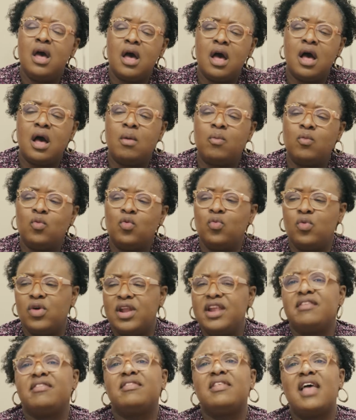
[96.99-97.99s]
what
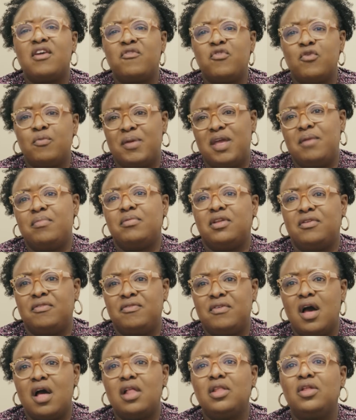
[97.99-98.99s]
it's like for people of
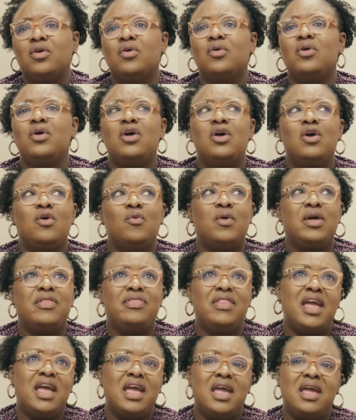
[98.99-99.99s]
color when
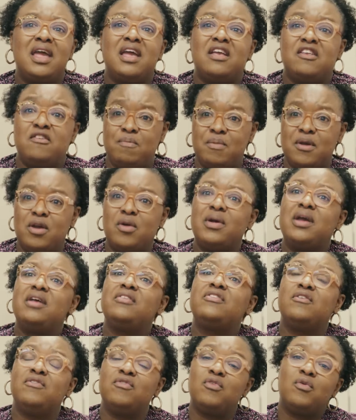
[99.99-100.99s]
they
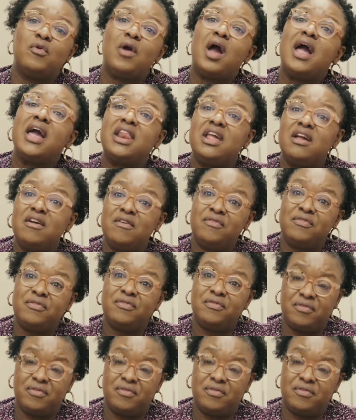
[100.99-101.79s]
experience a variety of